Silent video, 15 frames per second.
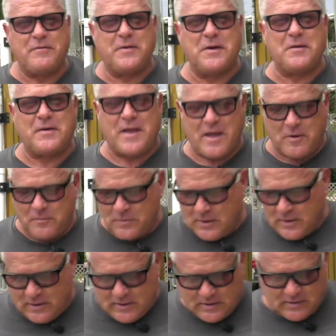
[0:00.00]
here now
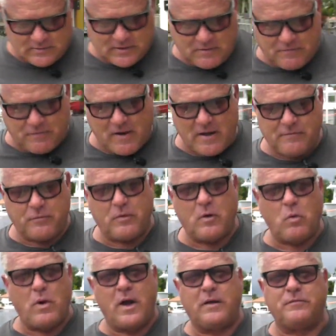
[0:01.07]
is a 5-foot
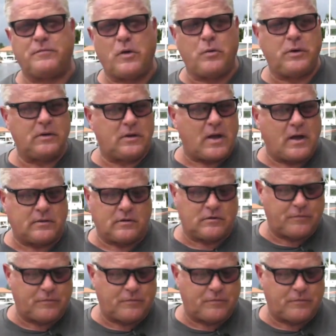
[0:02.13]
wide floating dock that's